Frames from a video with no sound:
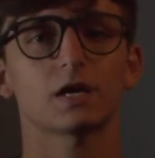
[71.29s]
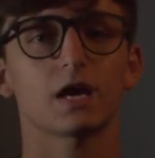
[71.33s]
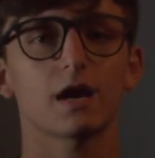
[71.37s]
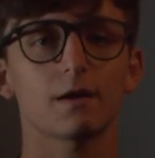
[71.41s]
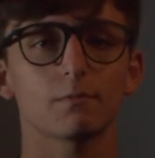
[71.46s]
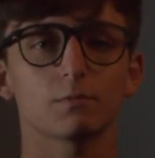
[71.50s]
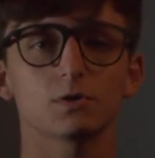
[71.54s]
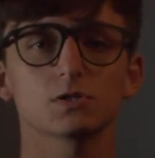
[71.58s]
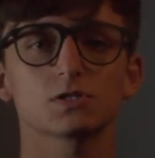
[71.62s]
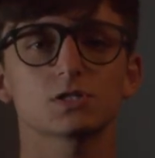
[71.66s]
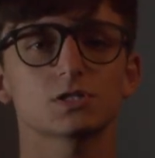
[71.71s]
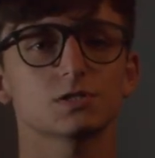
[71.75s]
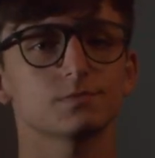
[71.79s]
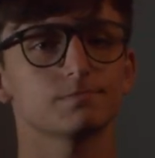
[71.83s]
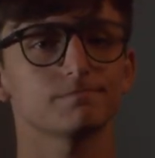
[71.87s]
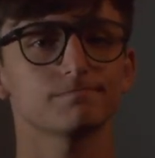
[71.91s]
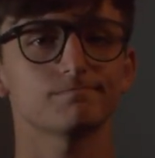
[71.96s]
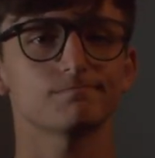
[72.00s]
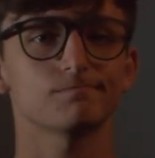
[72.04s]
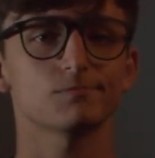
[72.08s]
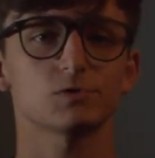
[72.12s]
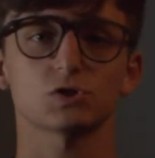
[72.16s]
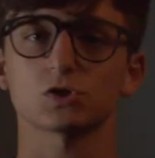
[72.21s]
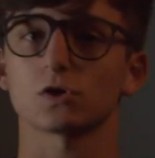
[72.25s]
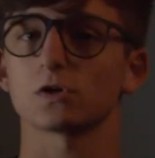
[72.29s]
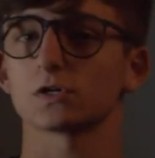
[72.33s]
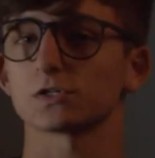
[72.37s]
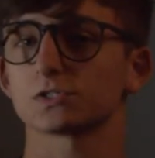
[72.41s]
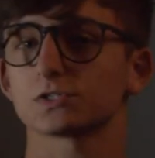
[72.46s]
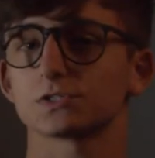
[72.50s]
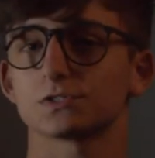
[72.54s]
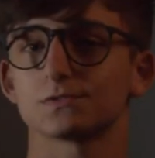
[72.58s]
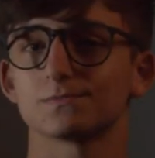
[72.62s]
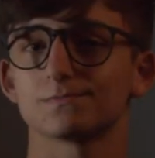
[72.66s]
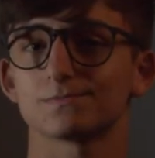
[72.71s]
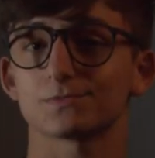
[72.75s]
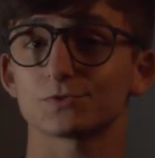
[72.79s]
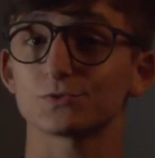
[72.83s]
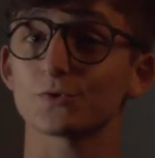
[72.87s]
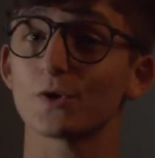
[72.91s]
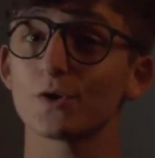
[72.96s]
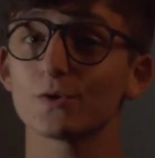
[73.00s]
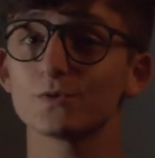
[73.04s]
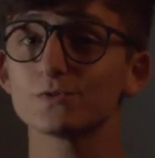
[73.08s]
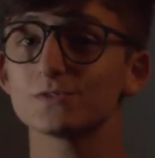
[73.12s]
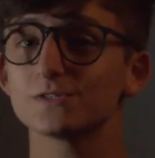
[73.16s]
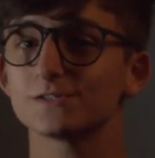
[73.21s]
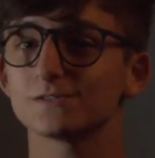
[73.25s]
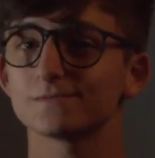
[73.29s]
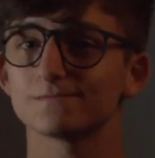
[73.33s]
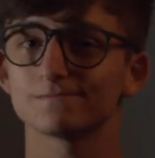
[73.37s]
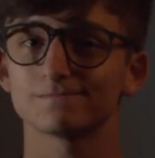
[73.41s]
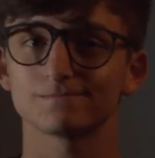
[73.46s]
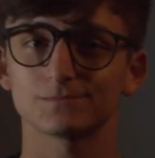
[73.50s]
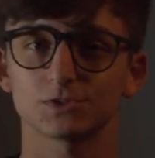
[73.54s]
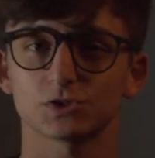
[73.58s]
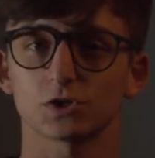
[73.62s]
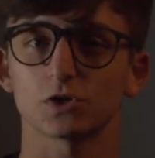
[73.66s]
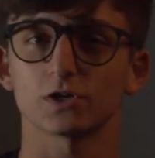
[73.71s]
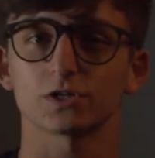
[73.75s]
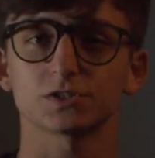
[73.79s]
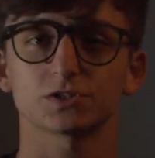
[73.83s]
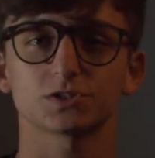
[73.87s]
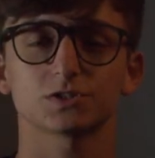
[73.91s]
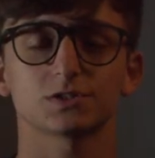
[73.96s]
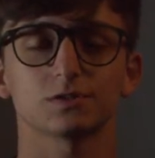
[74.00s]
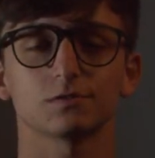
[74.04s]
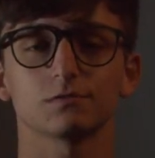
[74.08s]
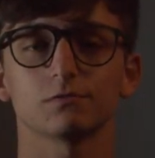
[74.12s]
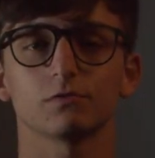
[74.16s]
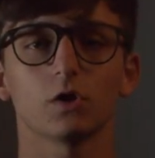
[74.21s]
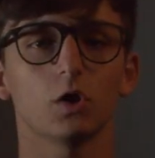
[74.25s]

Cameras, charged. Drones, charged.